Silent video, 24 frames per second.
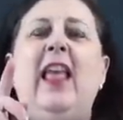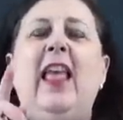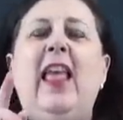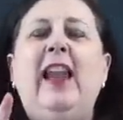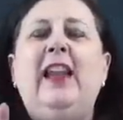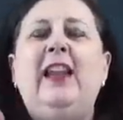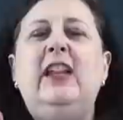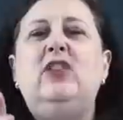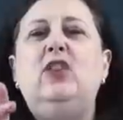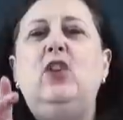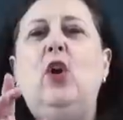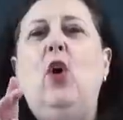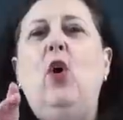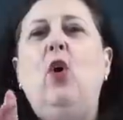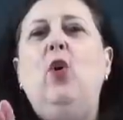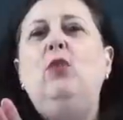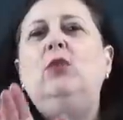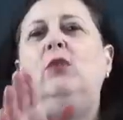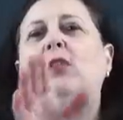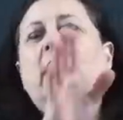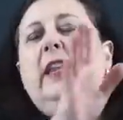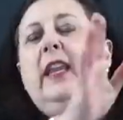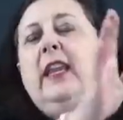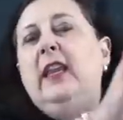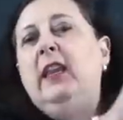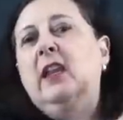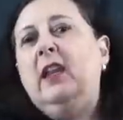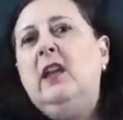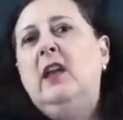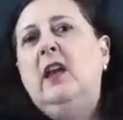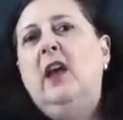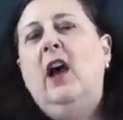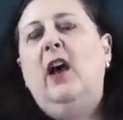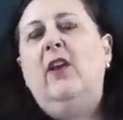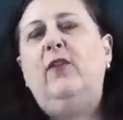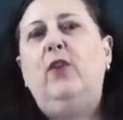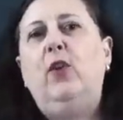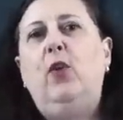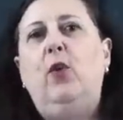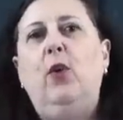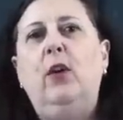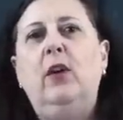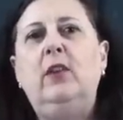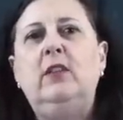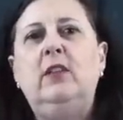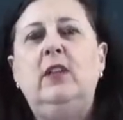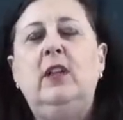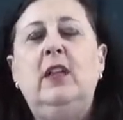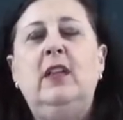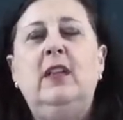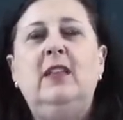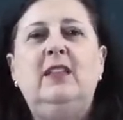and it's only, of course,